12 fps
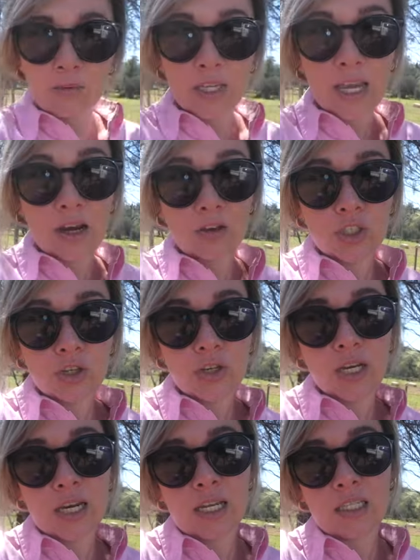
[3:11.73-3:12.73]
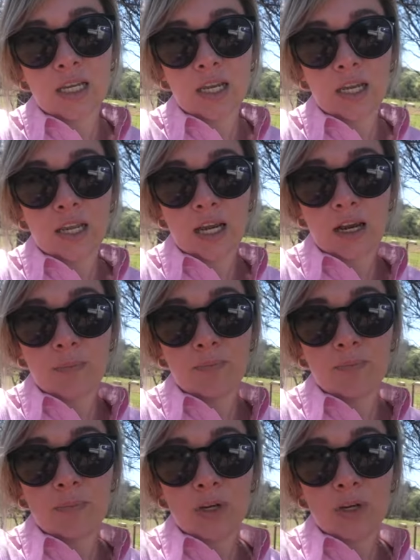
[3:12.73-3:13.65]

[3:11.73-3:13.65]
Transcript: But yeah, I'll show you guys a um,